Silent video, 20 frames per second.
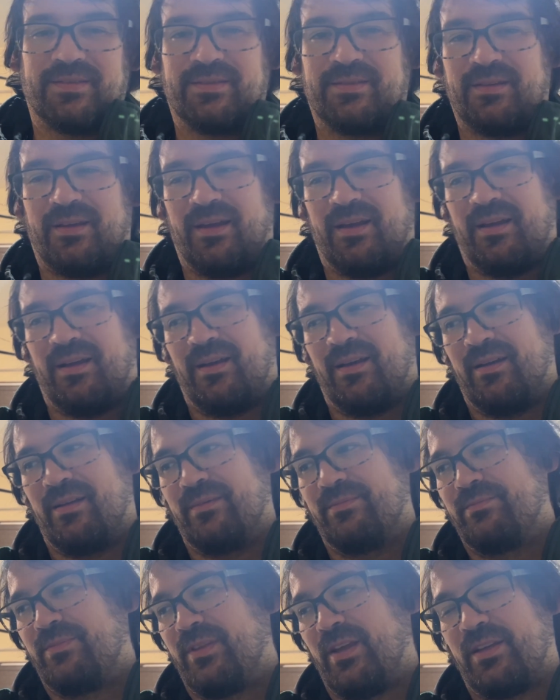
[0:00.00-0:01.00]

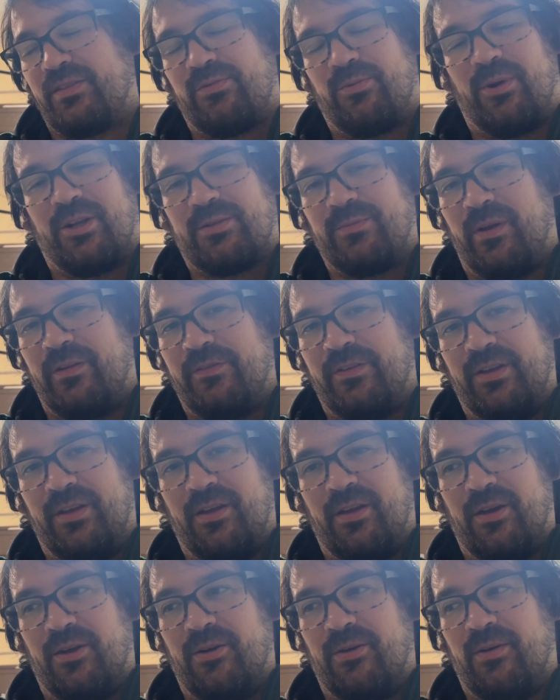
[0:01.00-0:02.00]
thanks for watching my
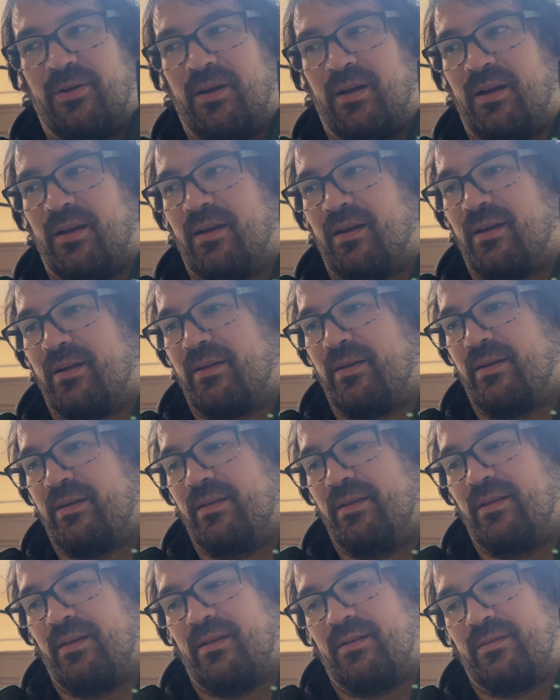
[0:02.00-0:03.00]

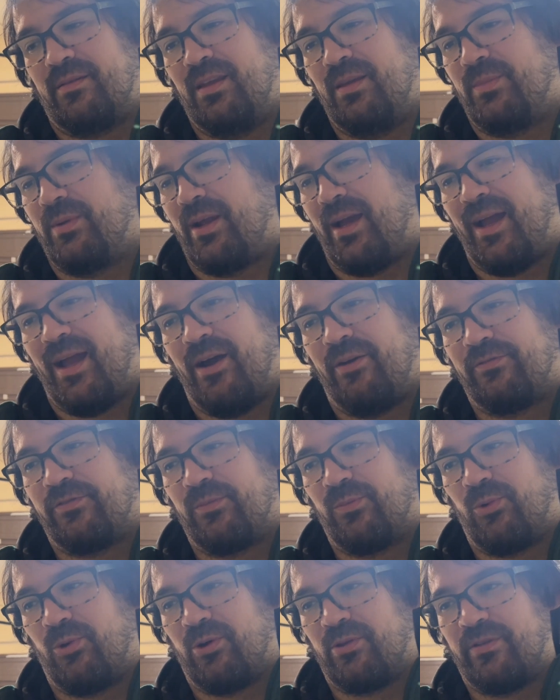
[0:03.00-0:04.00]
video. Keep an eye out for
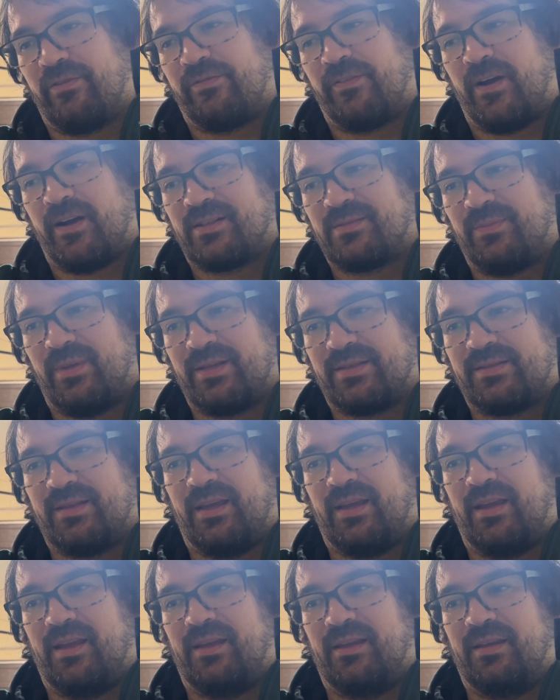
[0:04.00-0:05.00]
more on the Fox
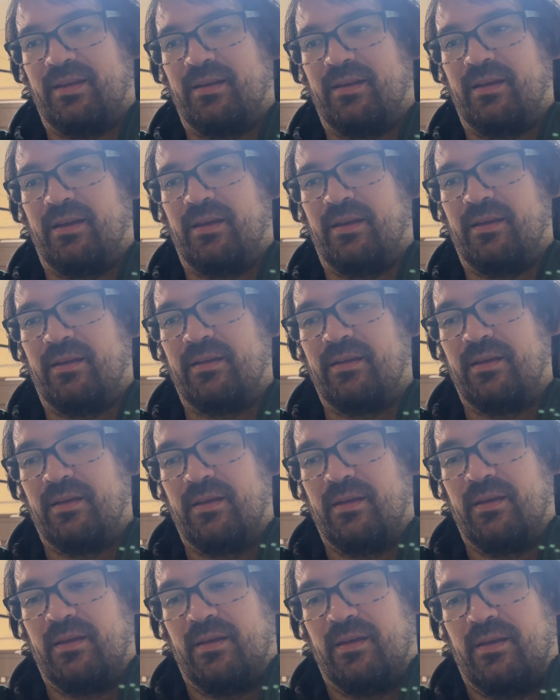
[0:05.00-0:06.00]
Mustang
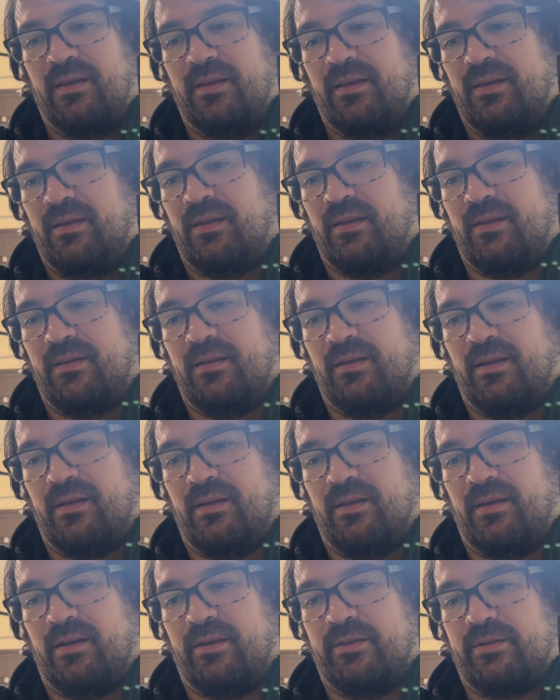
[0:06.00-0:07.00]
and
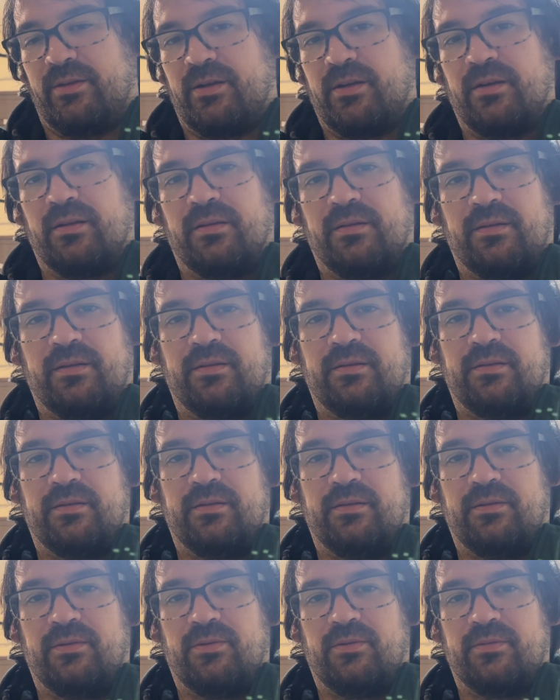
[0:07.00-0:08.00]
other
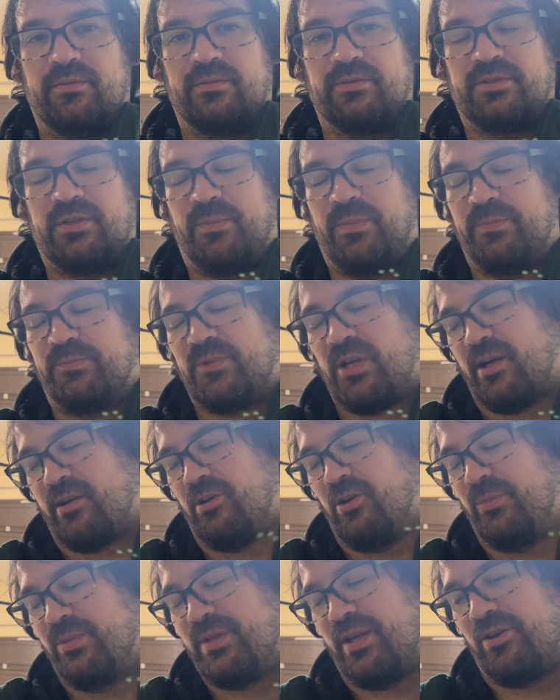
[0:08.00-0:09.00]
Taco
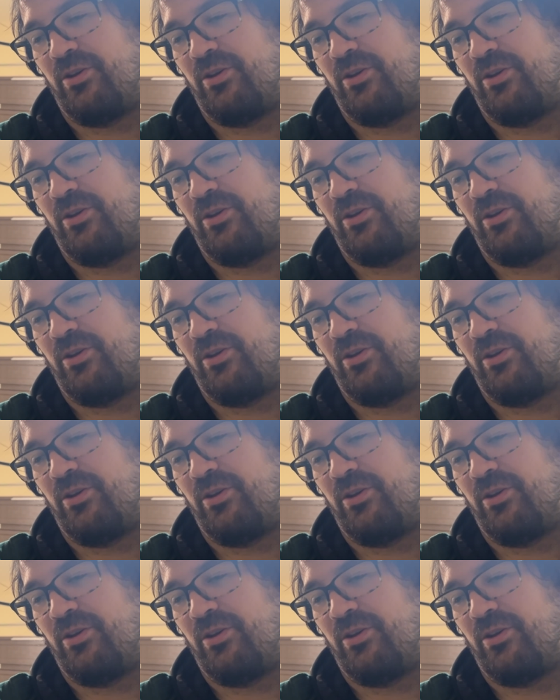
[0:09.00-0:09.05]
Potato